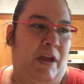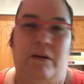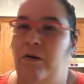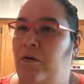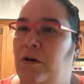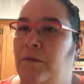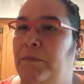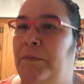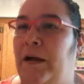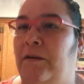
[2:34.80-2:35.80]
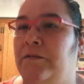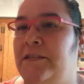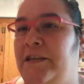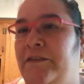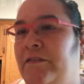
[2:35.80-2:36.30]
I don't know, a couple
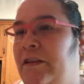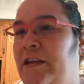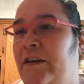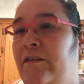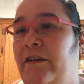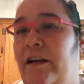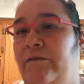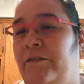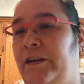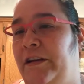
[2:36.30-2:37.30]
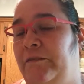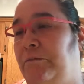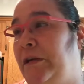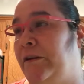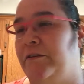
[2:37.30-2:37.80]
pounds here and there every
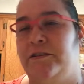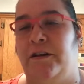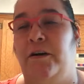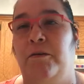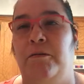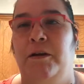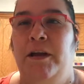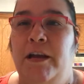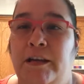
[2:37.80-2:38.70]
week or so.